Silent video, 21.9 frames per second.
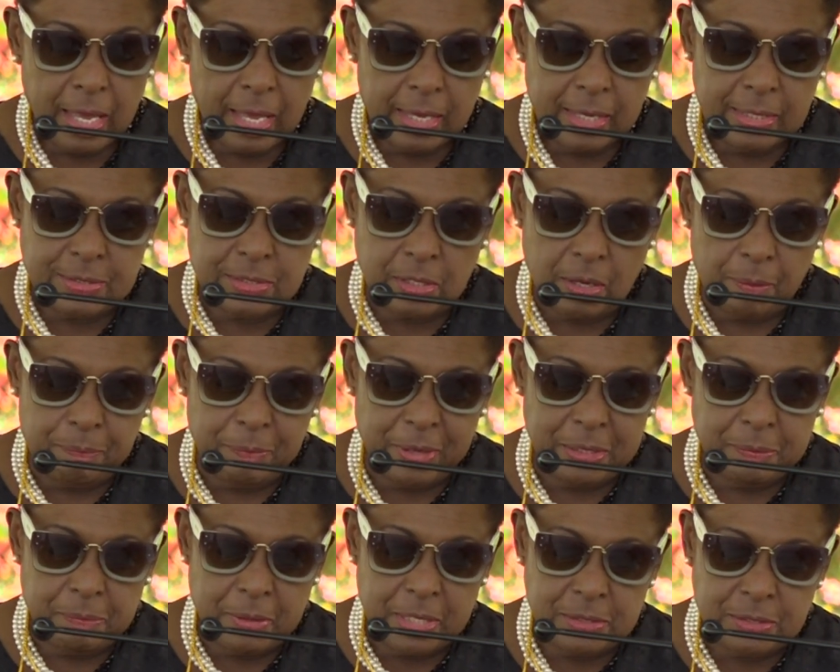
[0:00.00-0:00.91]
His
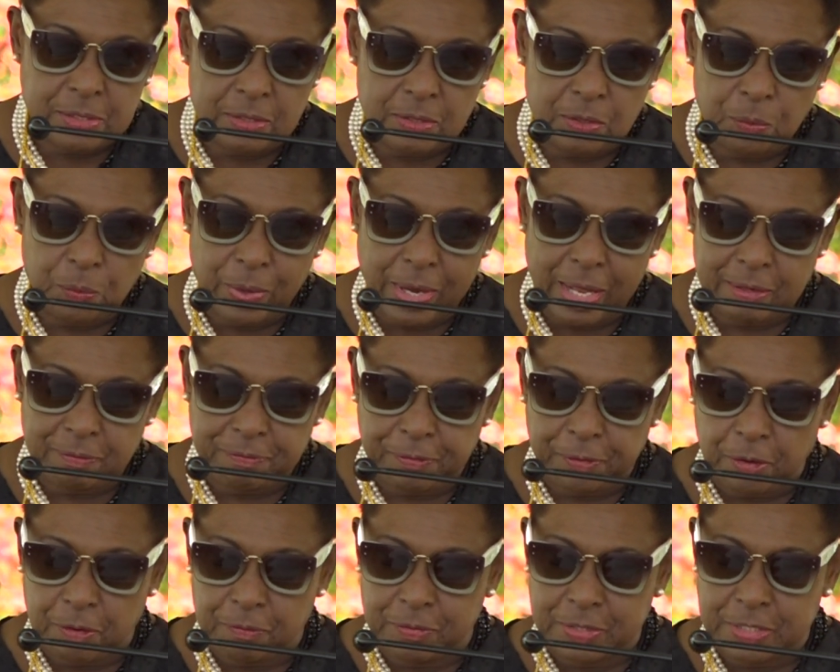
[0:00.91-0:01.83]
commitment to the
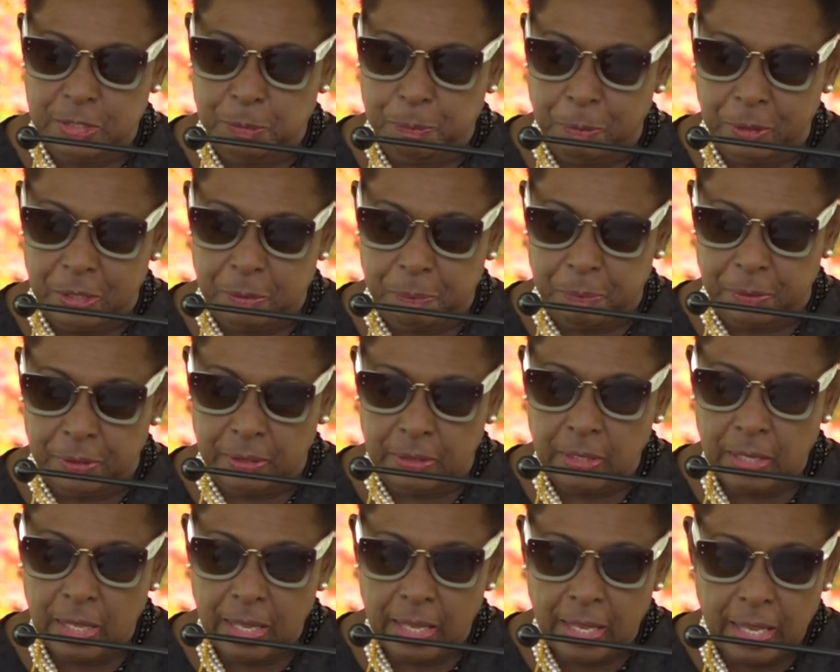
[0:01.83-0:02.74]
welfare of his
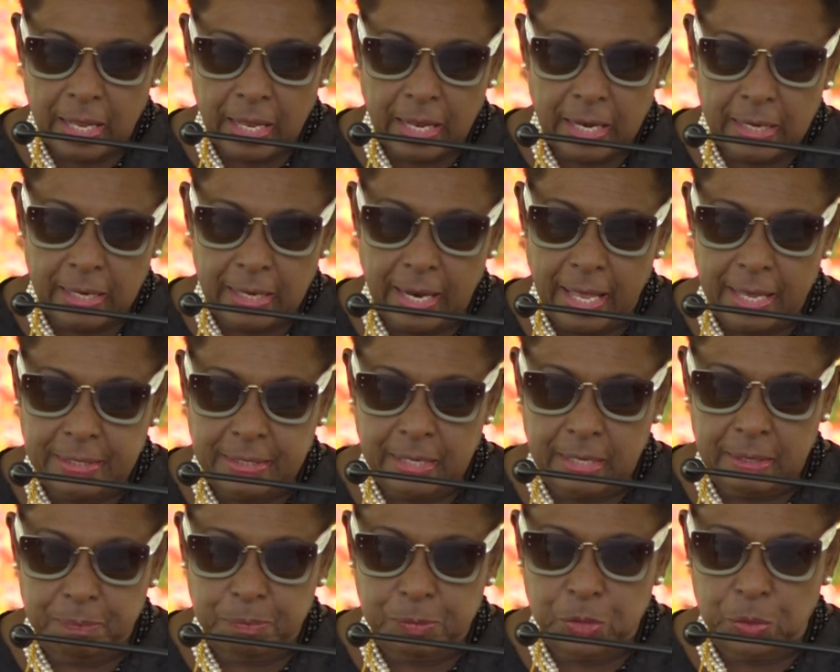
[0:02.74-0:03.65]
people led
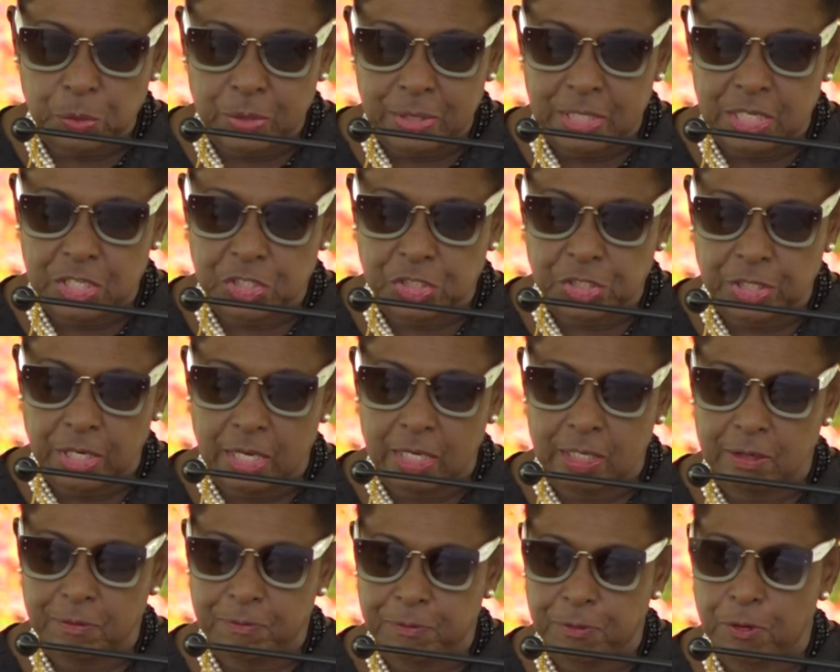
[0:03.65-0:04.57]
him to
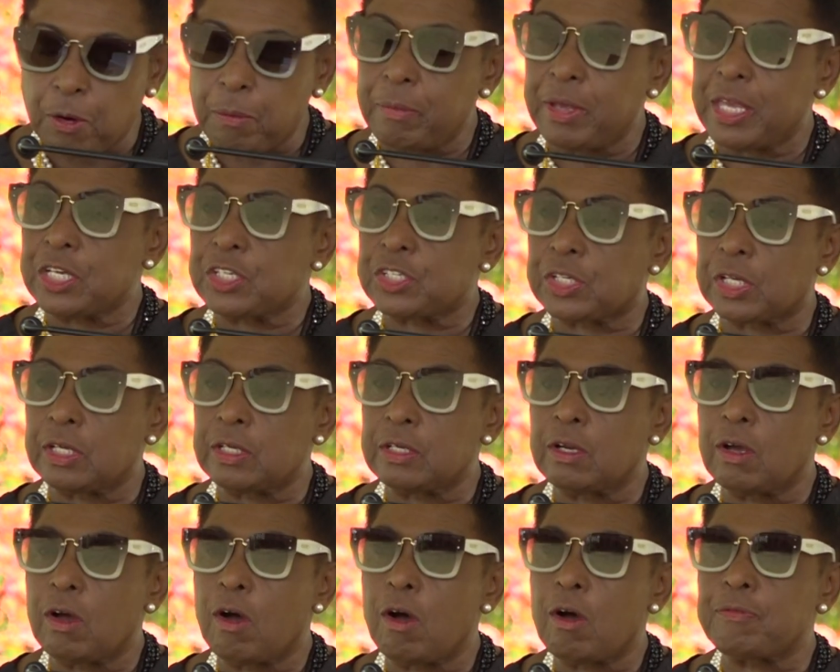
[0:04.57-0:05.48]
initiate the
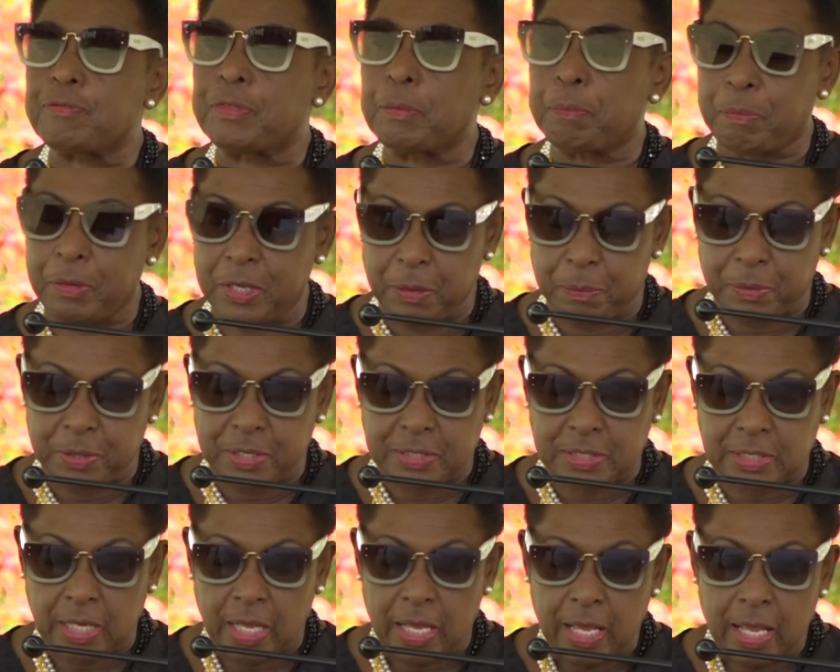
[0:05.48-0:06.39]
formation of the
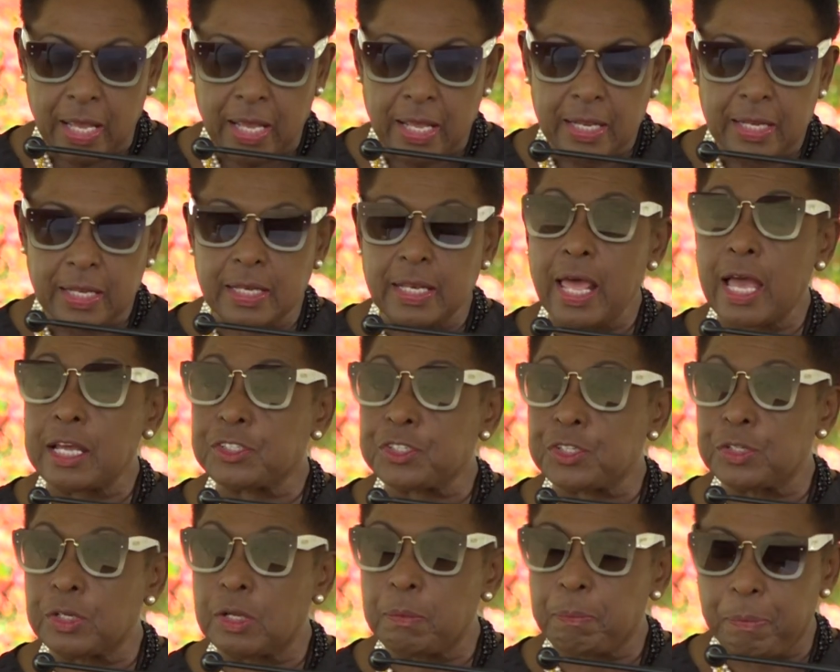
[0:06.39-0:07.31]
People's
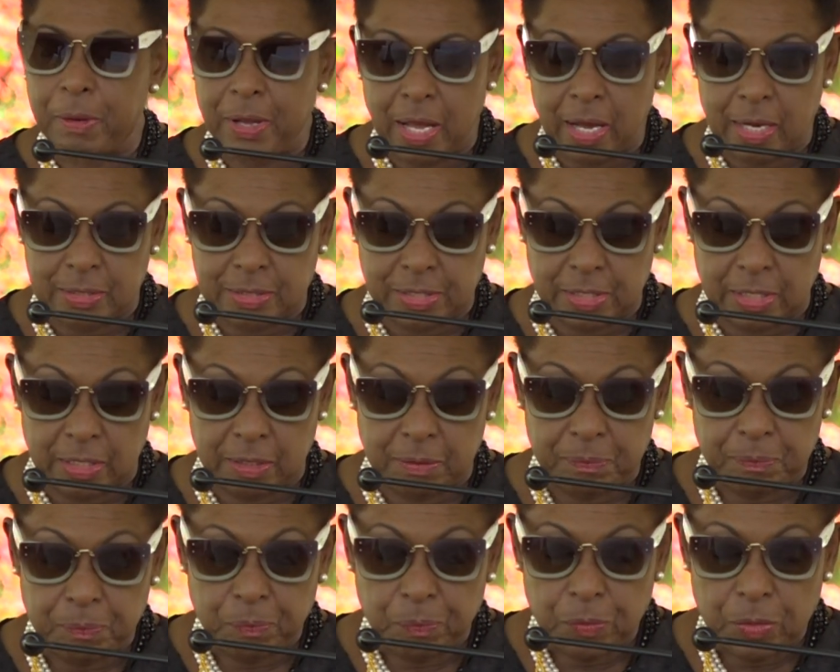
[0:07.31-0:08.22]
National Party,
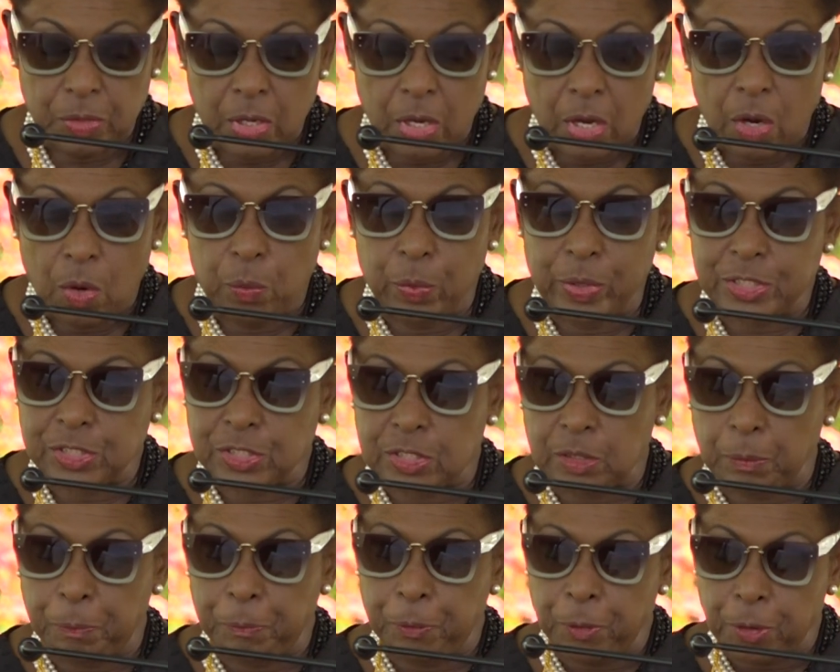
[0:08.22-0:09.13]
which
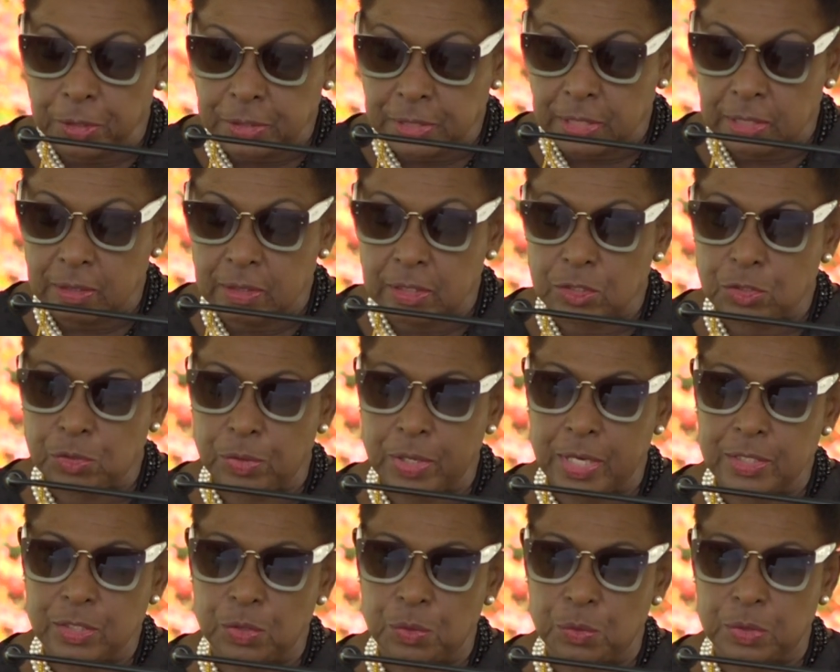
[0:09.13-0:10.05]
supported the
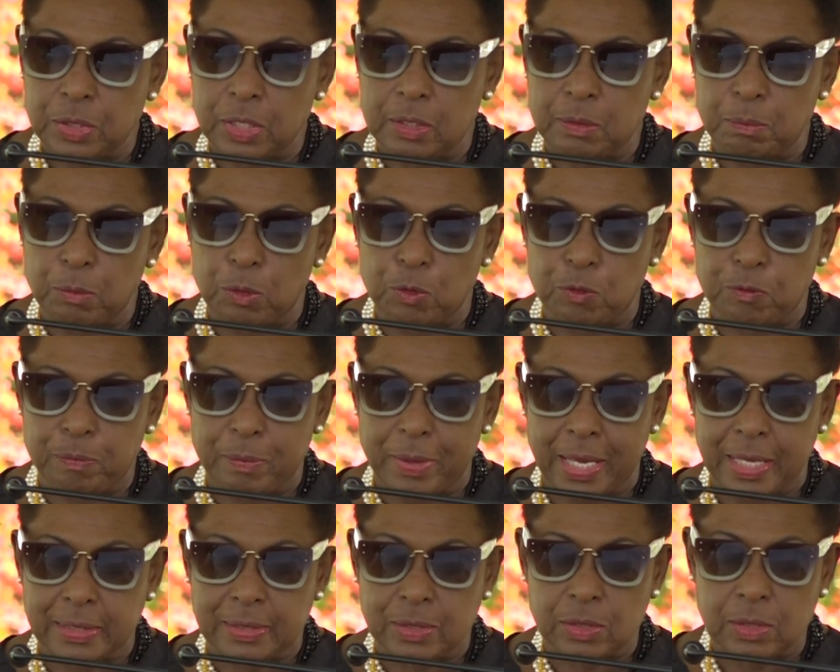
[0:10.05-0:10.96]
trade union
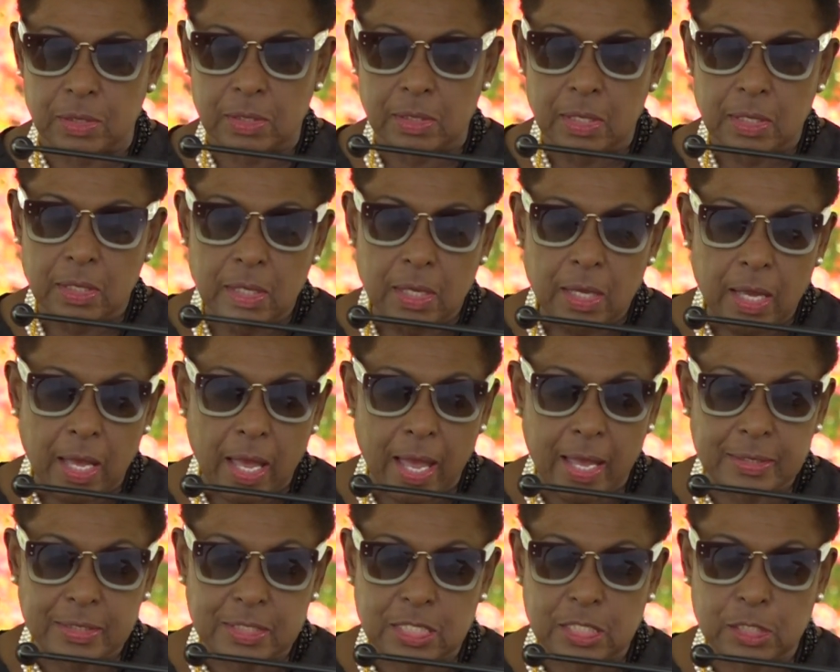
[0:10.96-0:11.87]
movement
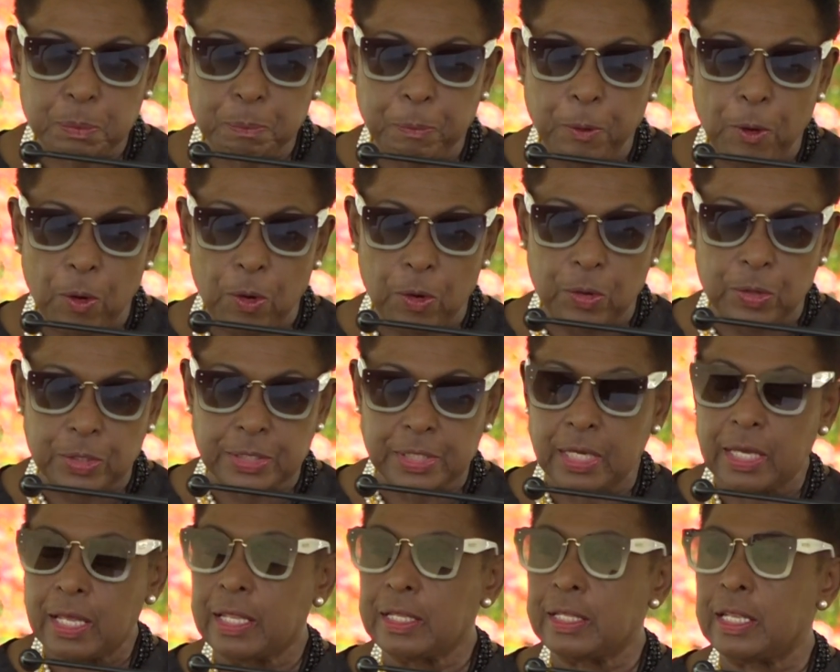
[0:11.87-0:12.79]
and spawned
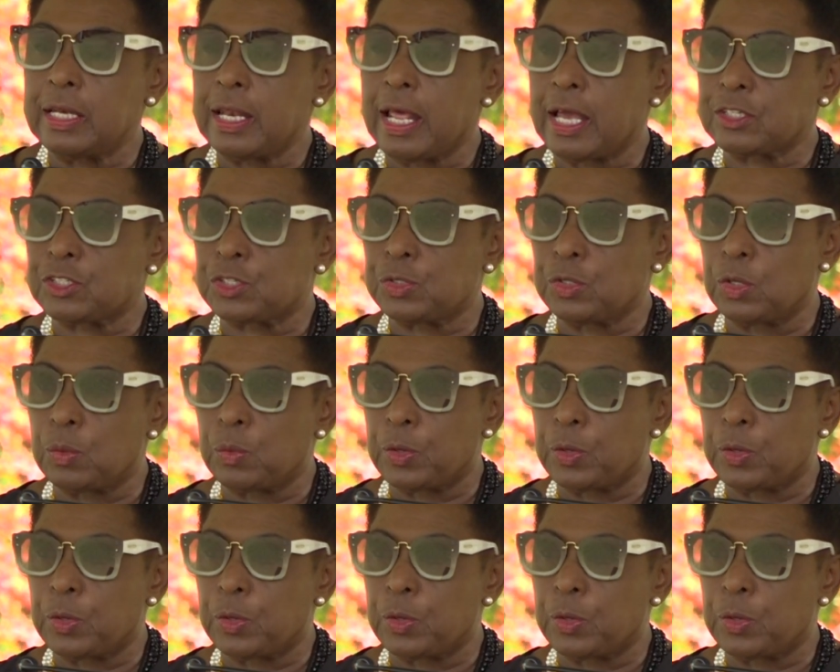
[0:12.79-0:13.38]
the National